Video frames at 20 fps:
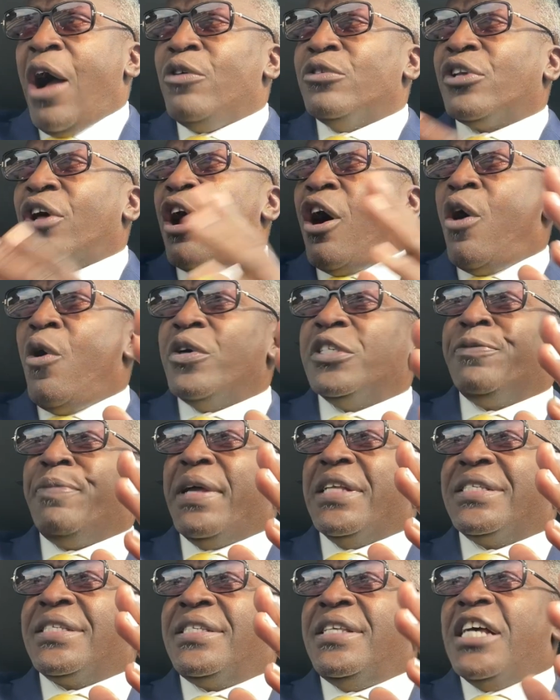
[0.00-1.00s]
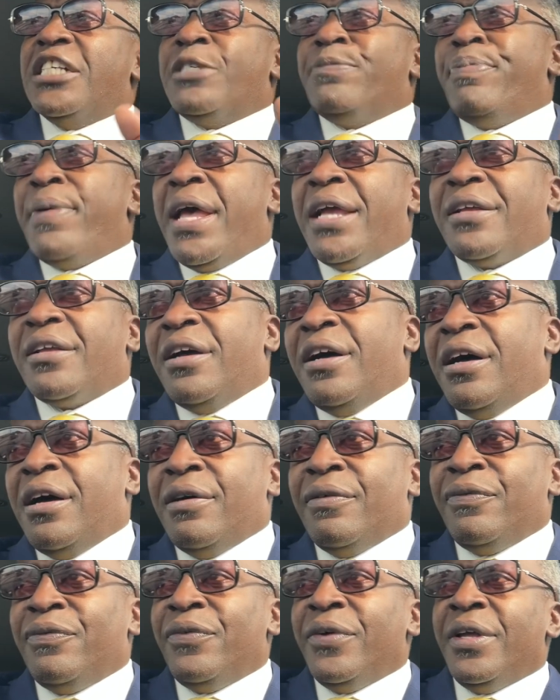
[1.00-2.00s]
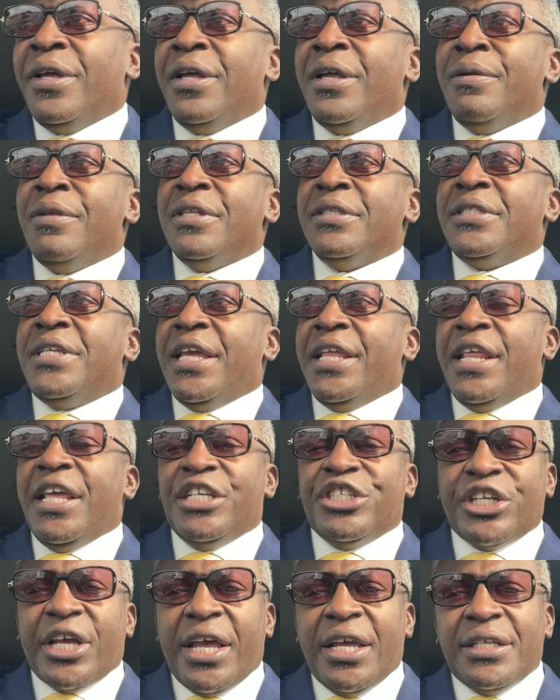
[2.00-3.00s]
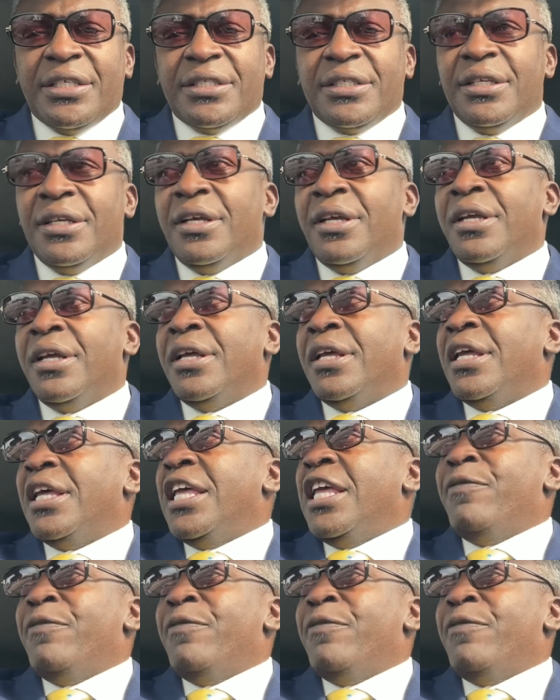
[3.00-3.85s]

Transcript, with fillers: I've always been suspect of TD Jakes. He's